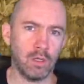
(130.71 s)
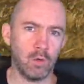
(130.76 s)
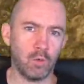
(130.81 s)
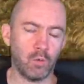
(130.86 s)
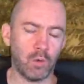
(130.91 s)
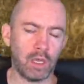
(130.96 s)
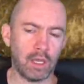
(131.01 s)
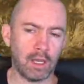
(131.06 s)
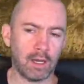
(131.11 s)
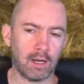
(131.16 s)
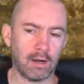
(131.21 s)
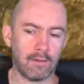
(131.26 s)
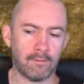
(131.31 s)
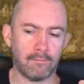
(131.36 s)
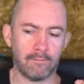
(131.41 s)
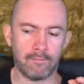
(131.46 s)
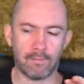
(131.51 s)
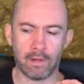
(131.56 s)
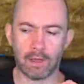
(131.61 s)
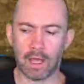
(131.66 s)

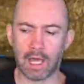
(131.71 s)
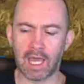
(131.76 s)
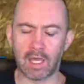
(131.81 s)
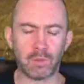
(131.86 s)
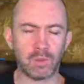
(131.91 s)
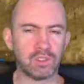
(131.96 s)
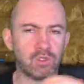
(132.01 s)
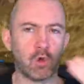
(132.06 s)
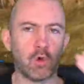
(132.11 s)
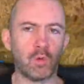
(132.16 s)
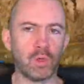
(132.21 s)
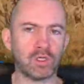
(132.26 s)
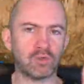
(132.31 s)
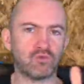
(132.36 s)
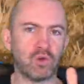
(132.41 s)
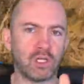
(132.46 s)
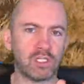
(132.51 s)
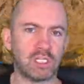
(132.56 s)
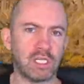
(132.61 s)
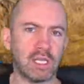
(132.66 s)
where I was
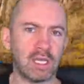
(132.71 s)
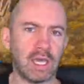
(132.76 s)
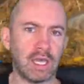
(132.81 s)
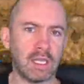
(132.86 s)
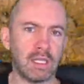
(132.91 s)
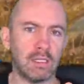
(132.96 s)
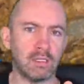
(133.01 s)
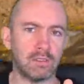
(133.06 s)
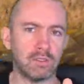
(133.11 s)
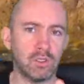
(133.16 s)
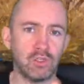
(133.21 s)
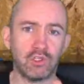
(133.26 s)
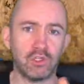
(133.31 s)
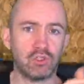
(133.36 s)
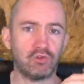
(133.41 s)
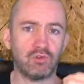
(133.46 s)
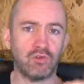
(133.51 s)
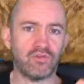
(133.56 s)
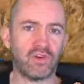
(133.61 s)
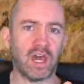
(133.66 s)
always rushing in to
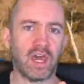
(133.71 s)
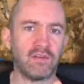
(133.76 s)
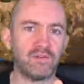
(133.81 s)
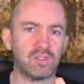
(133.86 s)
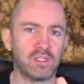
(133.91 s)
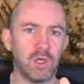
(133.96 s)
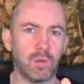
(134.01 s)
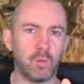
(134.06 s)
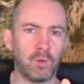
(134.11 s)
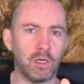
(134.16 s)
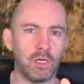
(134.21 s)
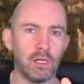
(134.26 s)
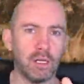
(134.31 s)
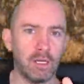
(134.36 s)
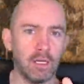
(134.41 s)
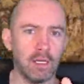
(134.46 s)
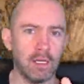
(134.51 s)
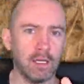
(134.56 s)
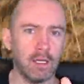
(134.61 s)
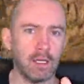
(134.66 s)
just revive someone.